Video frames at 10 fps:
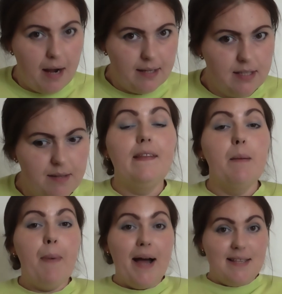body.
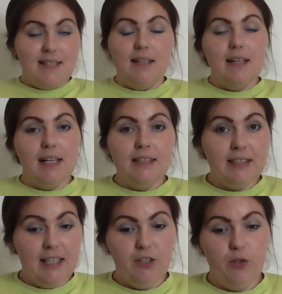The puzzle
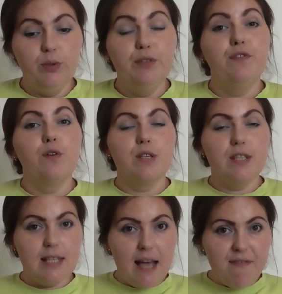continued for
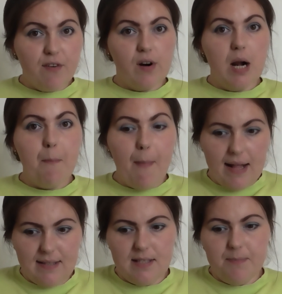several
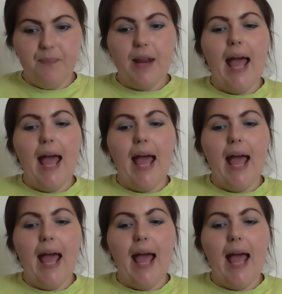months.